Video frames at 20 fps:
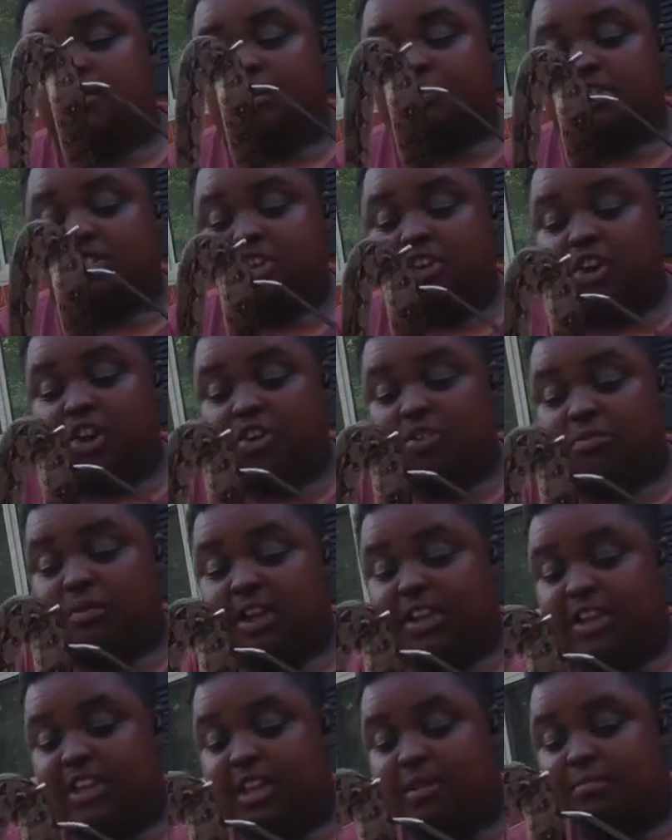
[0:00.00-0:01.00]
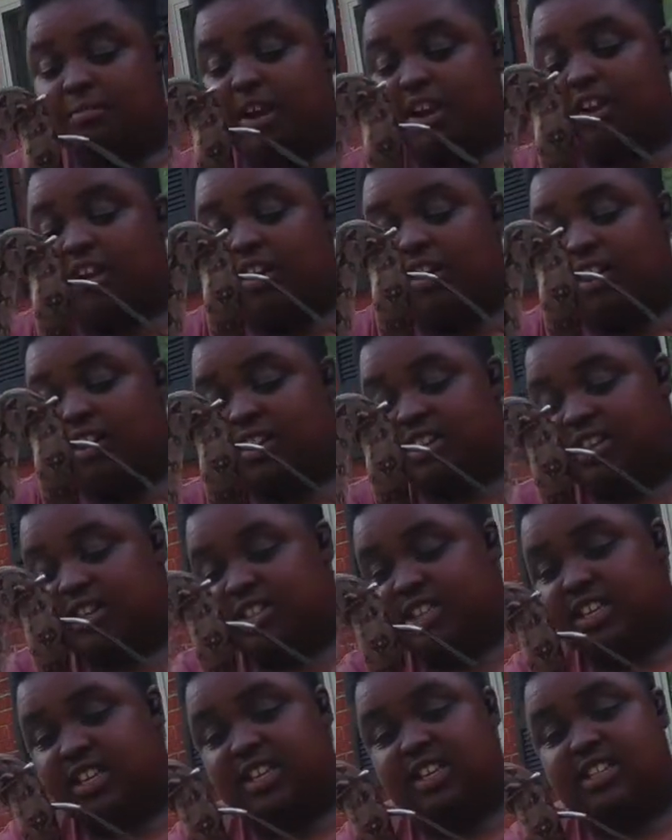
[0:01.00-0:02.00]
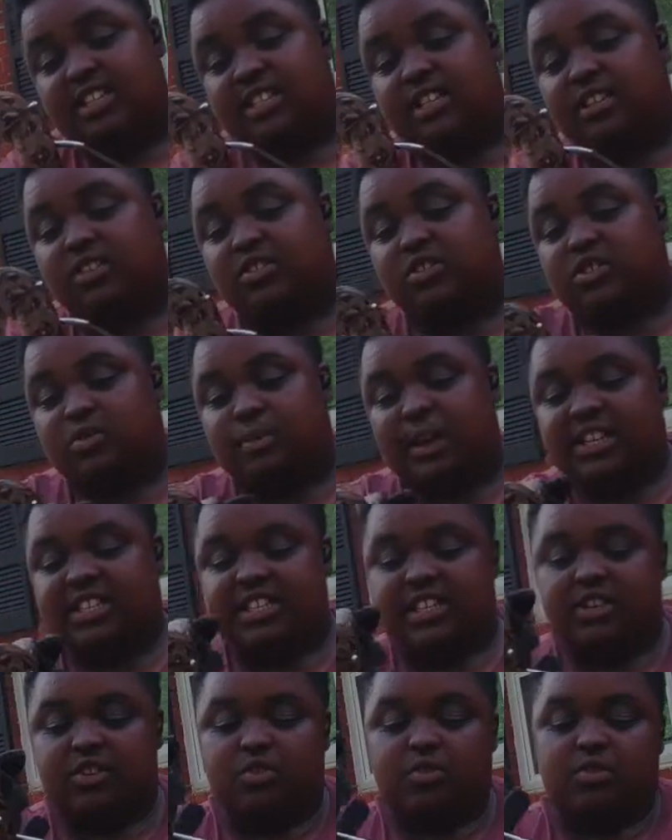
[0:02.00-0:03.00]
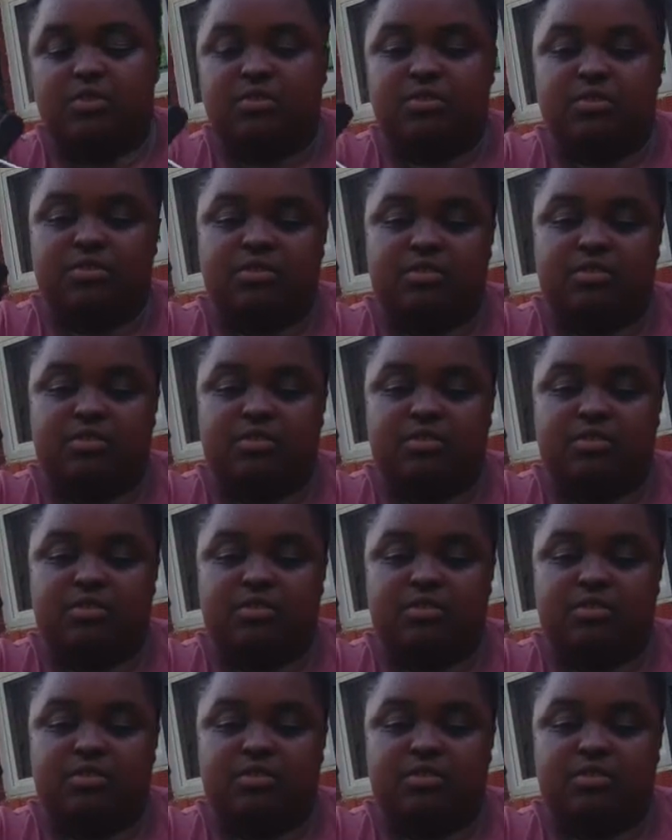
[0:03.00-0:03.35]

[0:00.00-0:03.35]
I'm still holding my, keeping my guard cause he's a little spicy noodle.